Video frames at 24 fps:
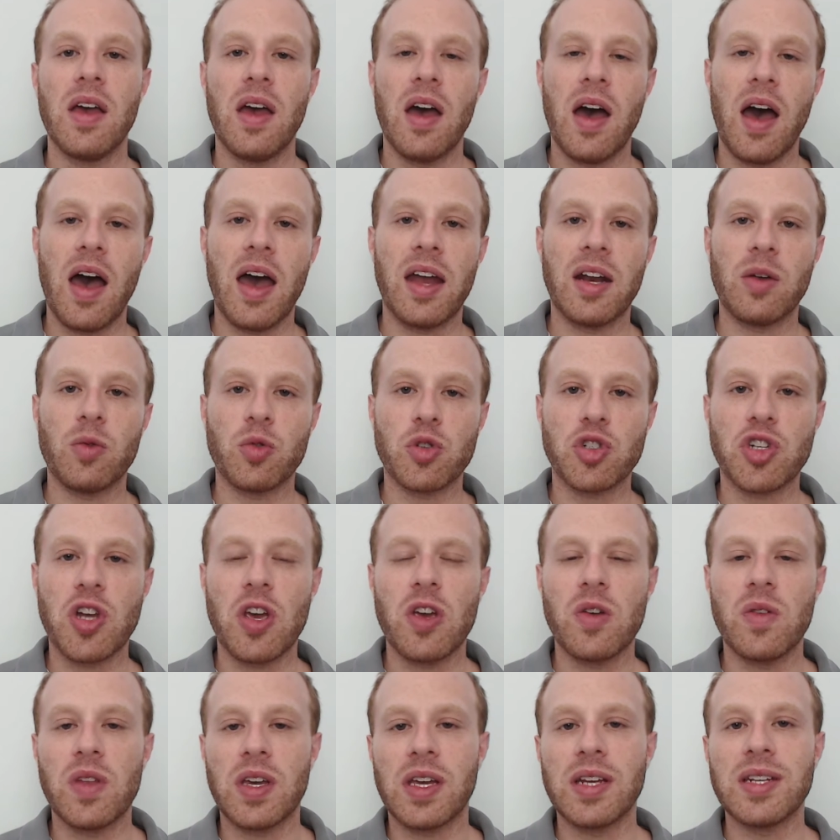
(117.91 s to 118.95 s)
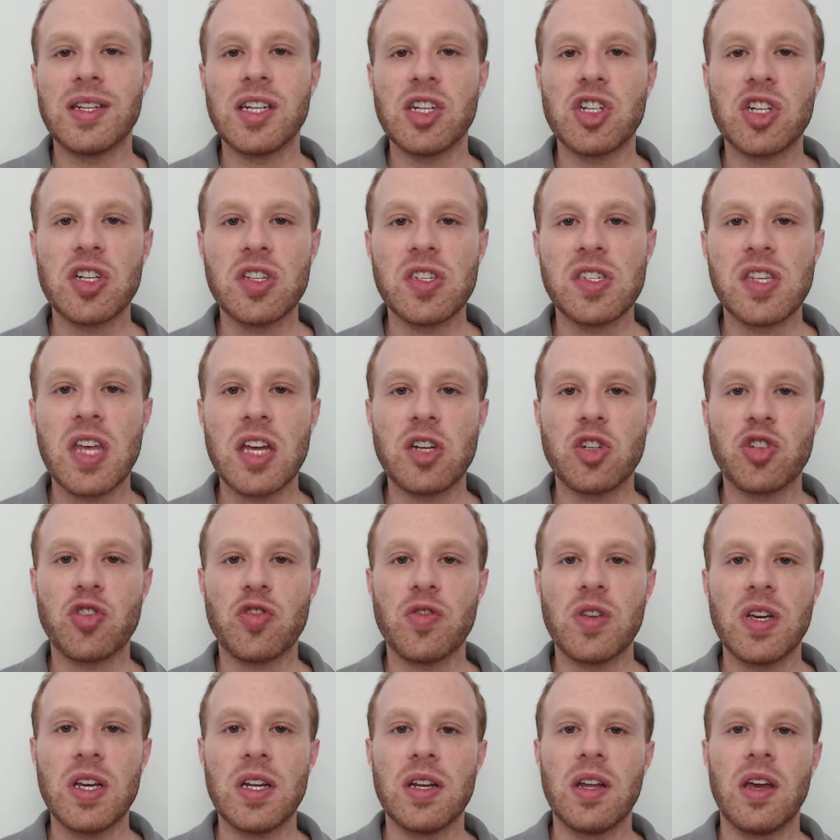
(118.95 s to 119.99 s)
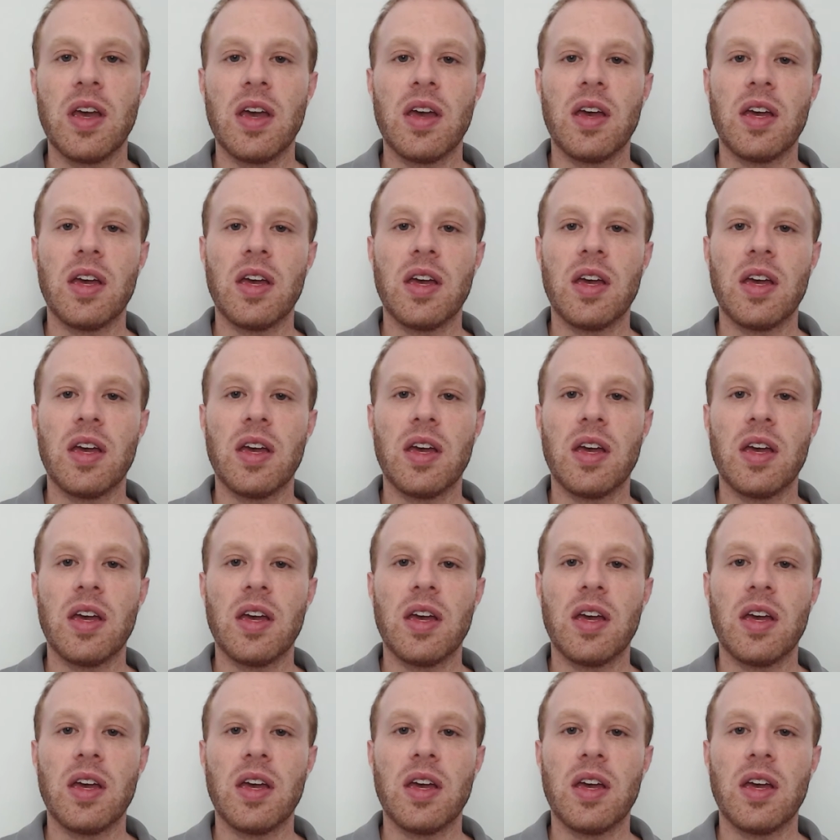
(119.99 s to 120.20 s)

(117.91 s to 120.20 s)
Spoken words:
And it will show you the conditions they treat.